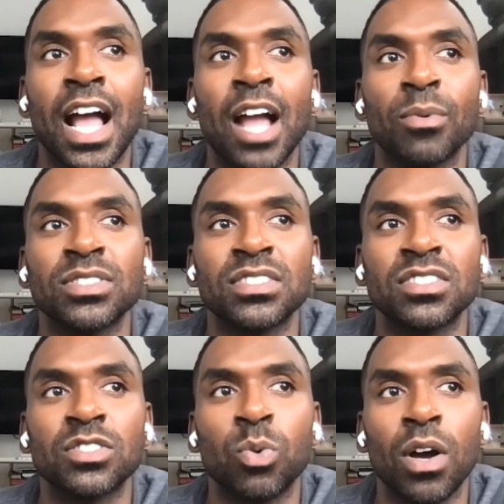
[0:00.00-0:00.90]
I was
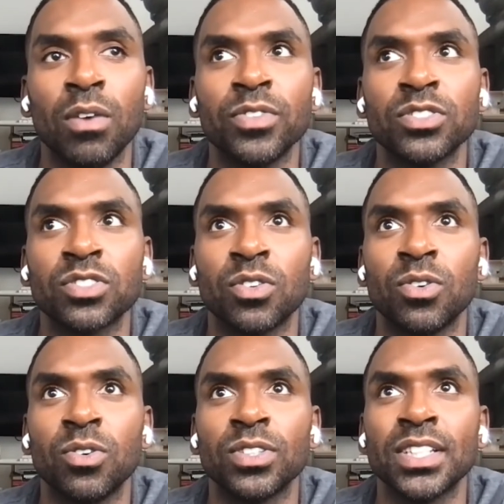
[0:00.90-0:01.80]
12 years
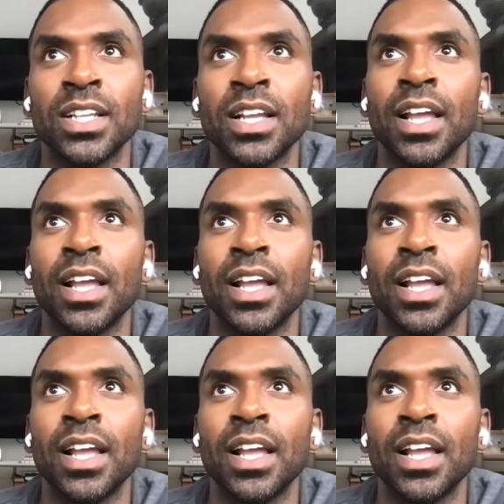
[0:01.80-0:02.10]
old